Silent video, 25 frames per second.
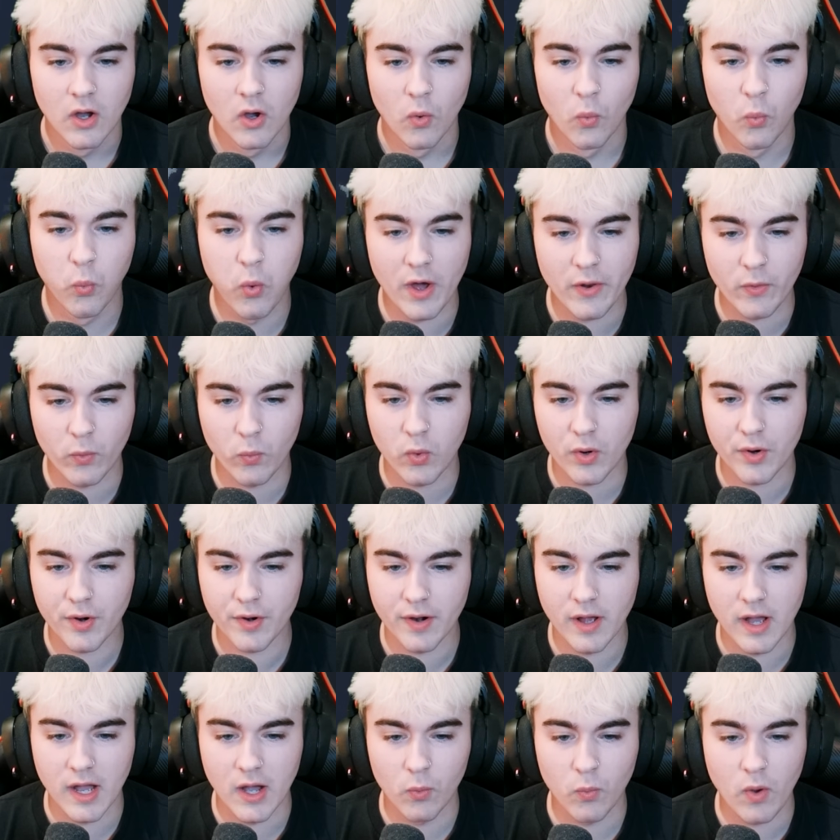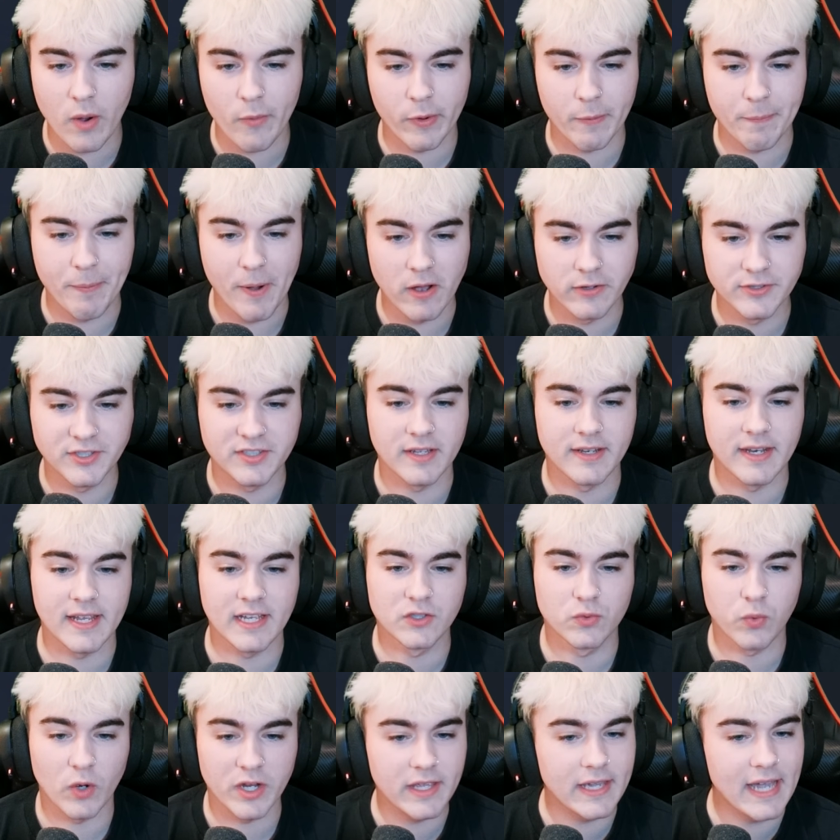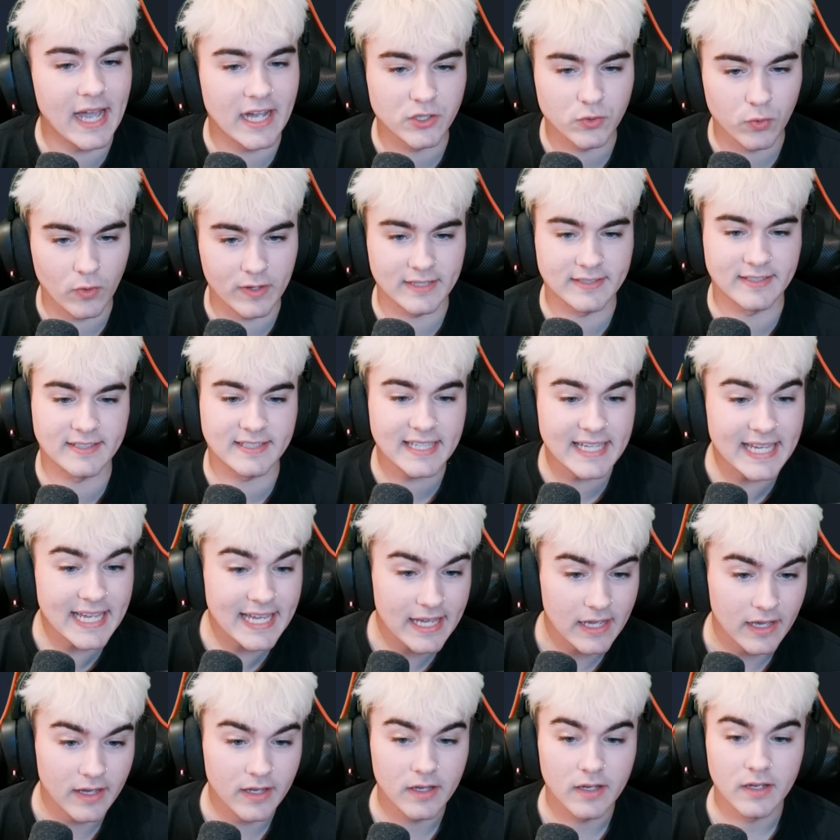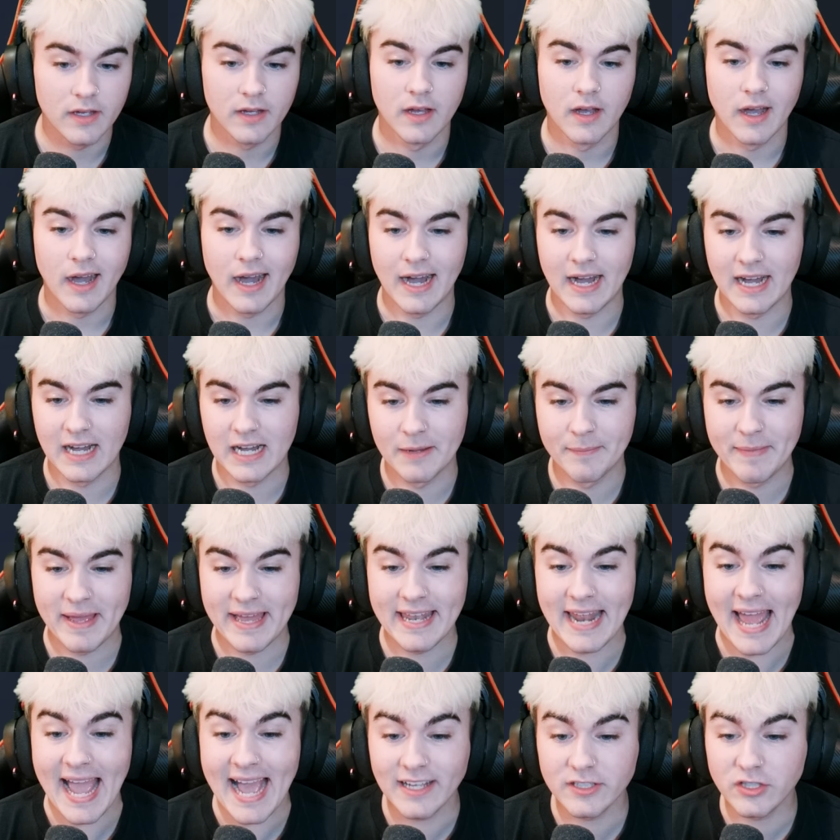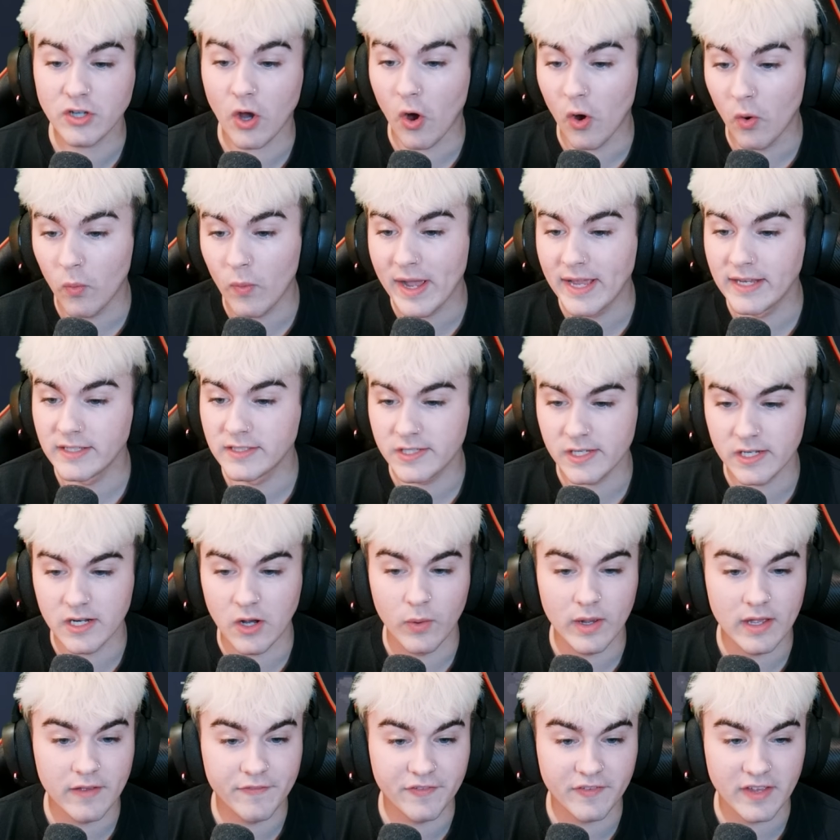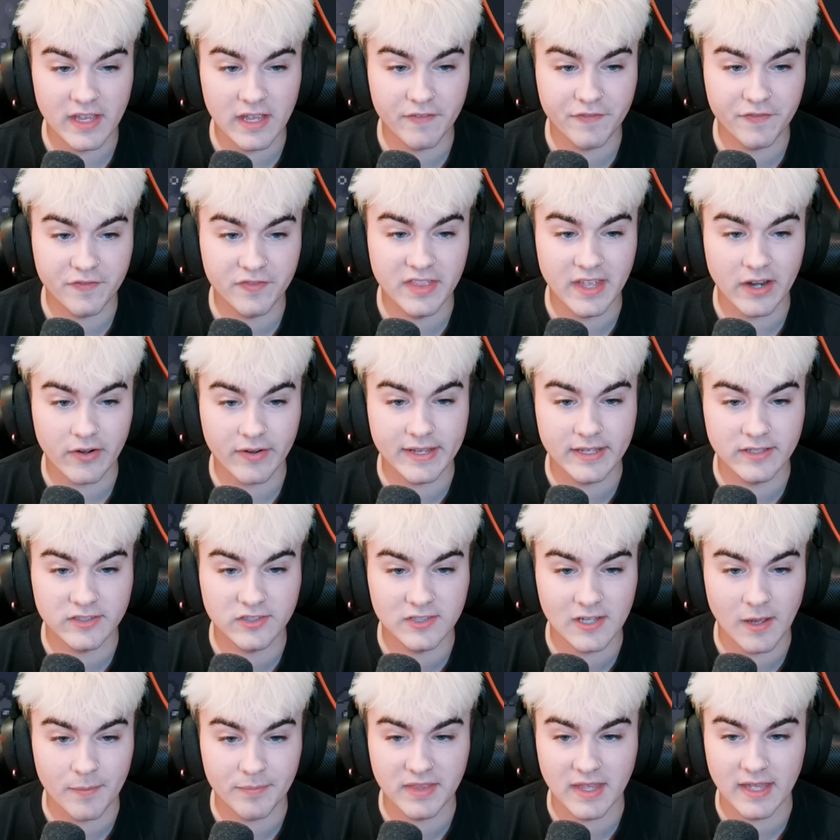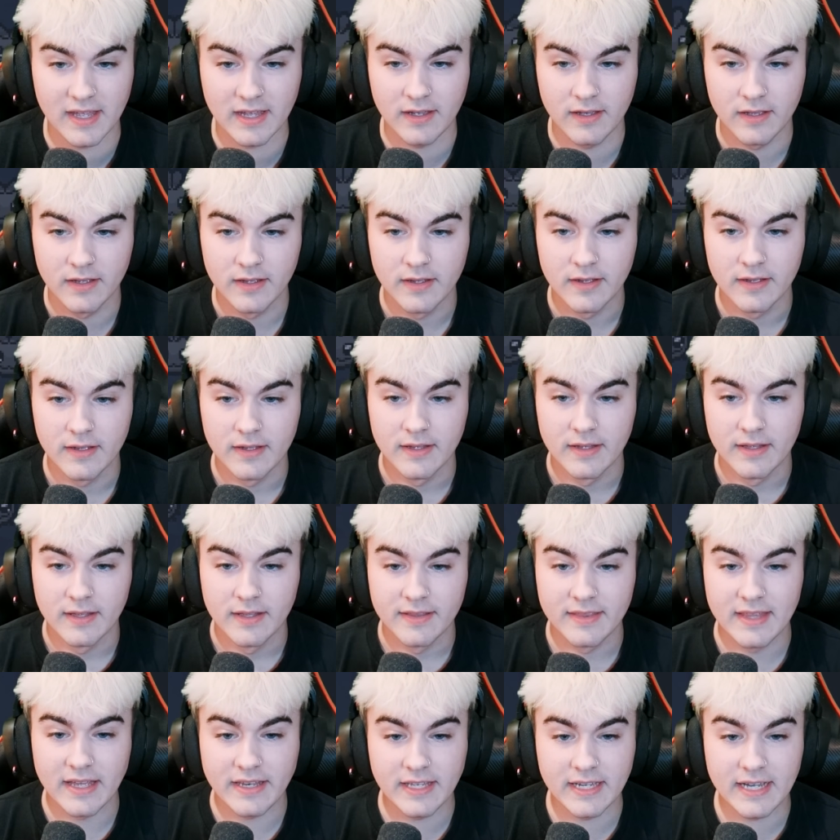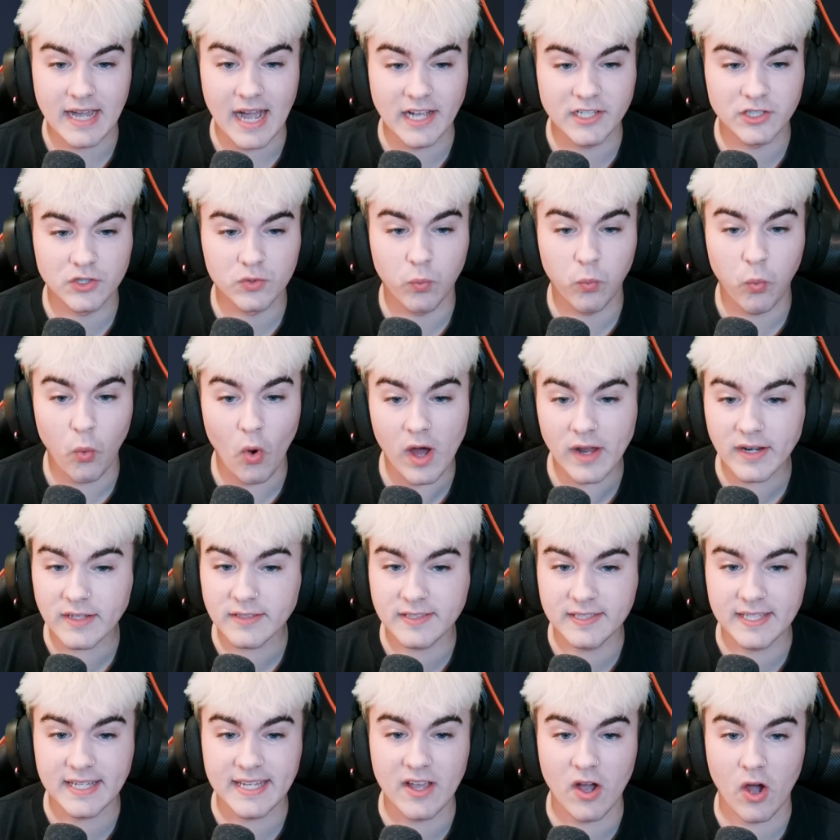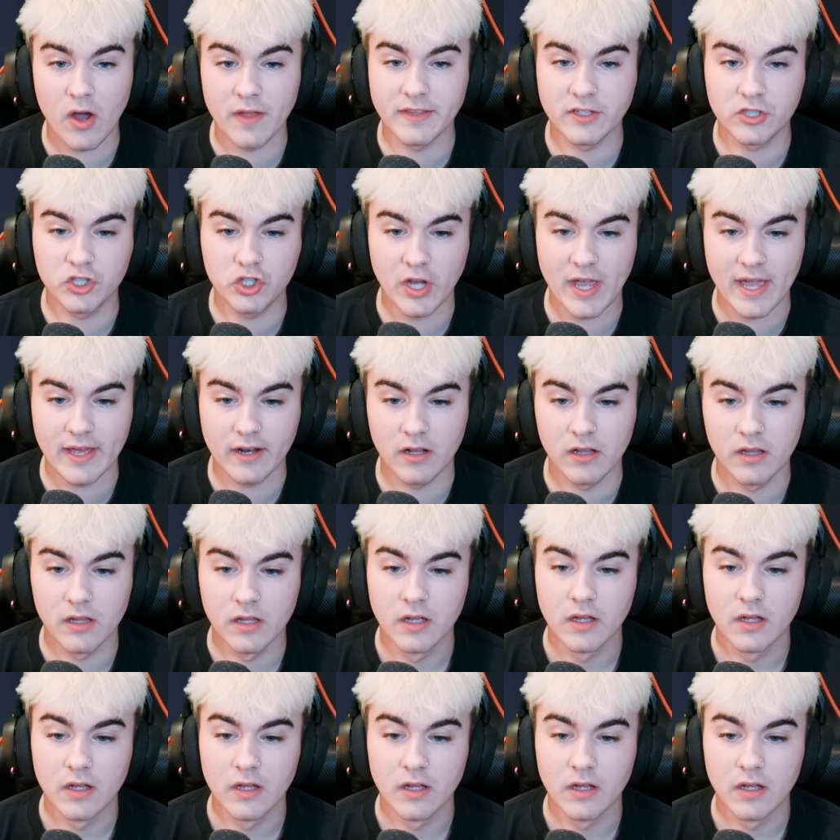what we're posting is what you guys want to see. And as always, you know, if there is something that you guys want to see on the channel,